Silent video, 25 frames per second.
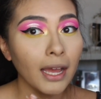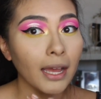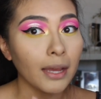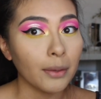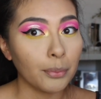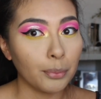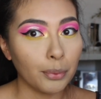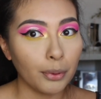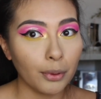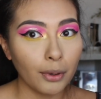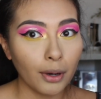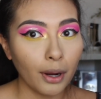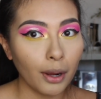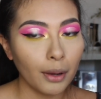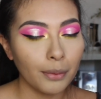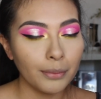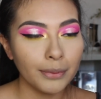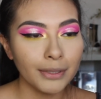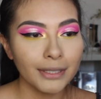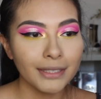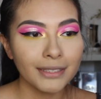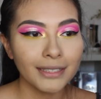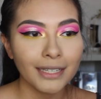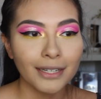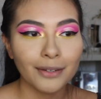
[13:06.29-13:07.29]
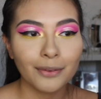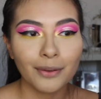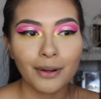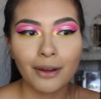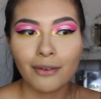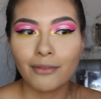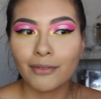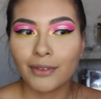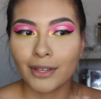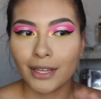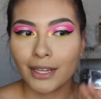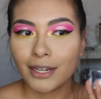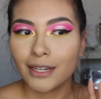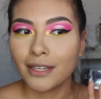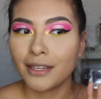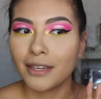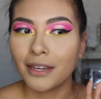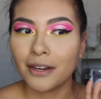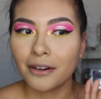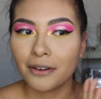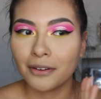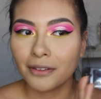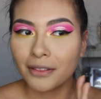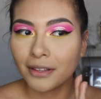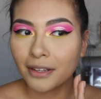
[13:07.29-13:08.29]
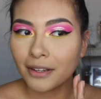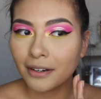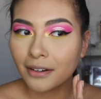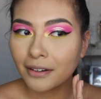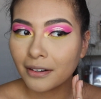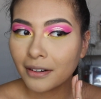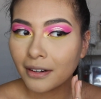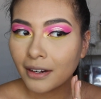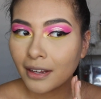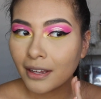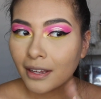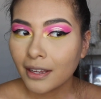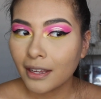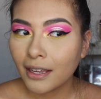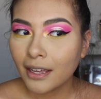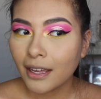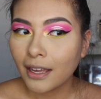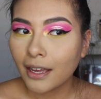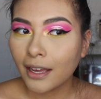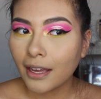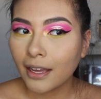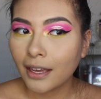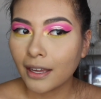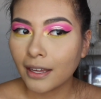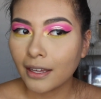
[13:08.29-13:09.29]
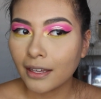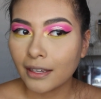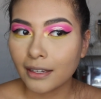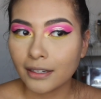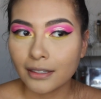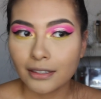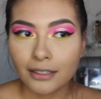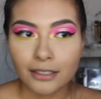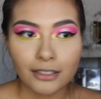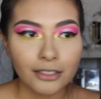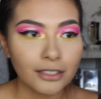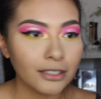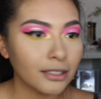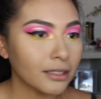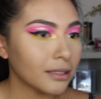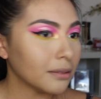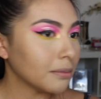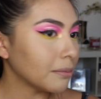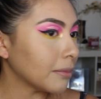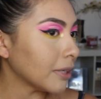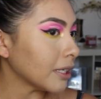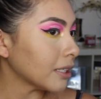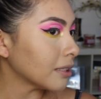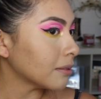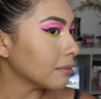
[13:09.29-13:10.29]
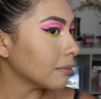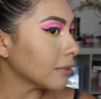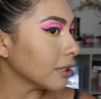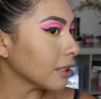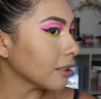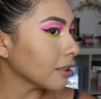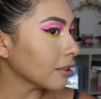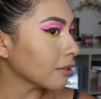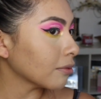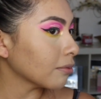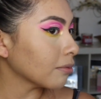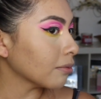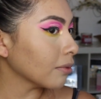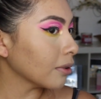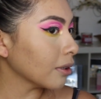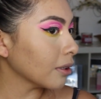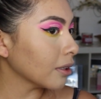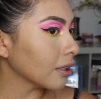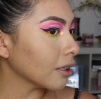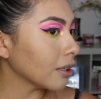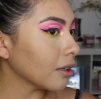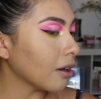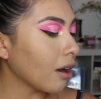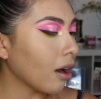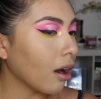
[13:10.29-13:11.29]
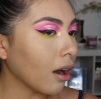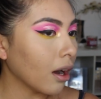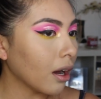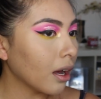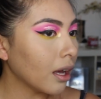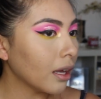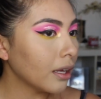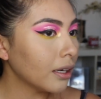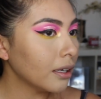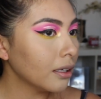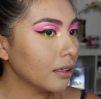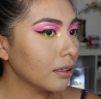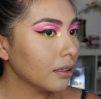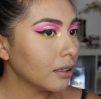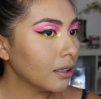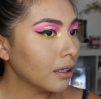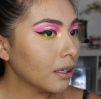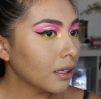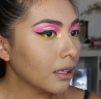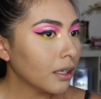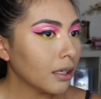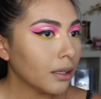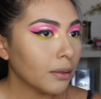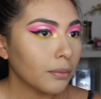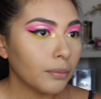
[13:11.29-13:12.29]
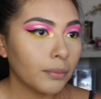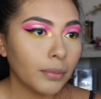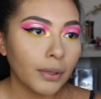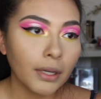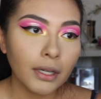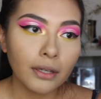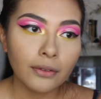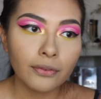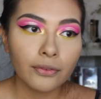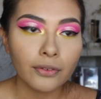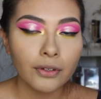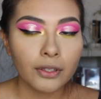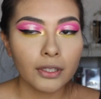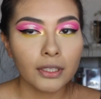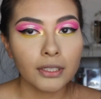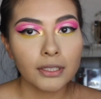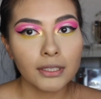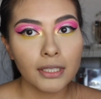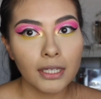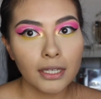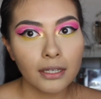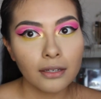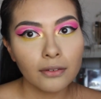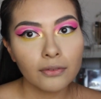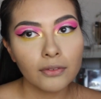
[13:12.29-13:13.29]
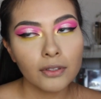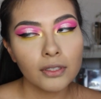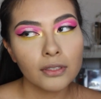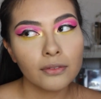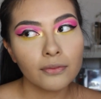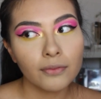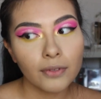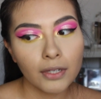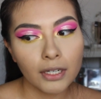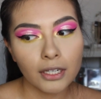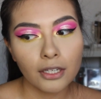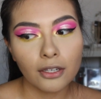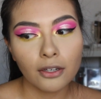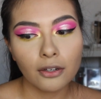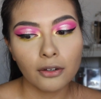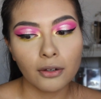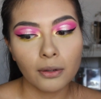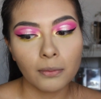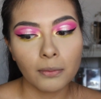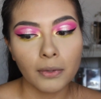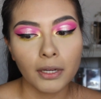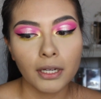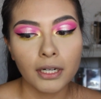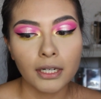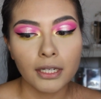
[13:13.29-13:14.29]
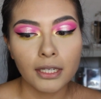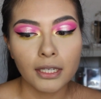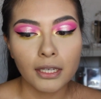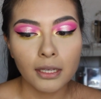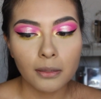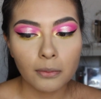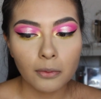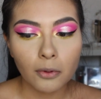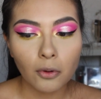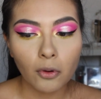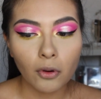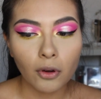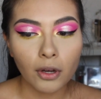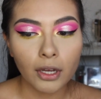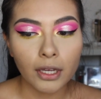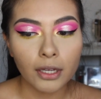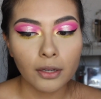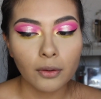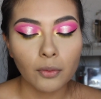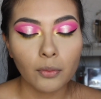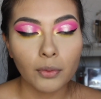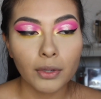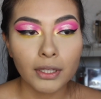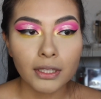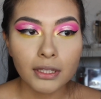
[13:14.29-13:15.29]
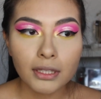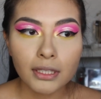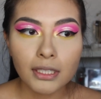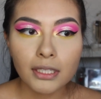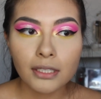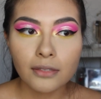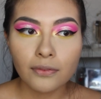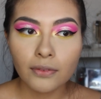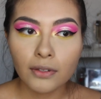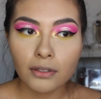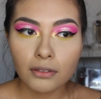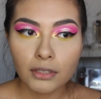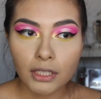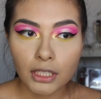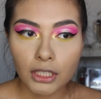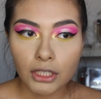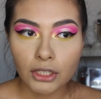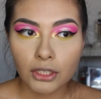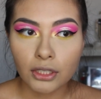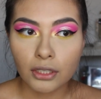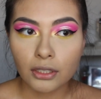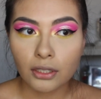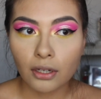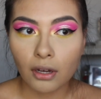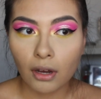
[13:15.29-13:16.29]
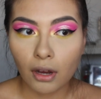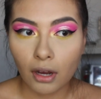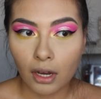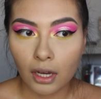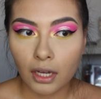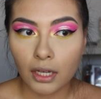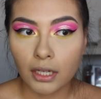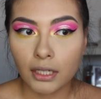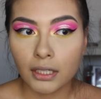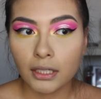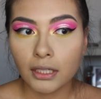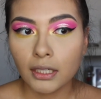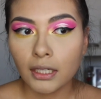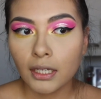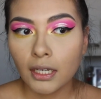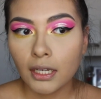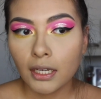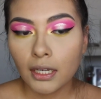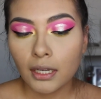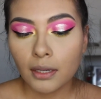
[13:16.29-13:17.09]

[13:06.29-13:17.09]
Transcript: I promise I don't have any hair there. And it just makes me look really odd, but for the sake of this video I'm gonna keep going with this foundation on.